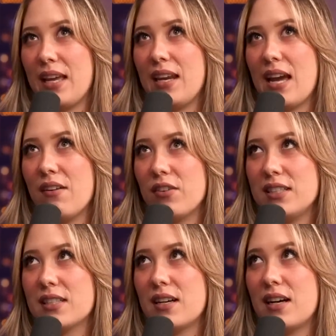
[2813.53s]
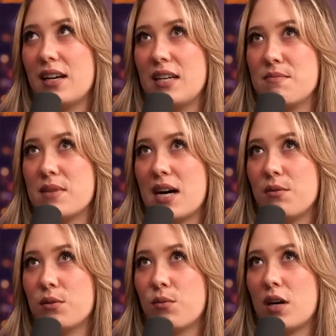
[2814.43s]
And every time
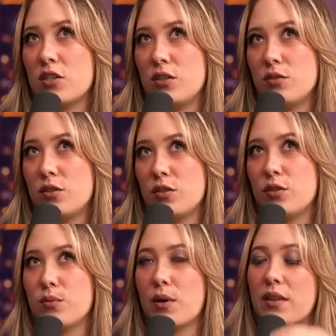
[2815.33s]
I would watch YouTube,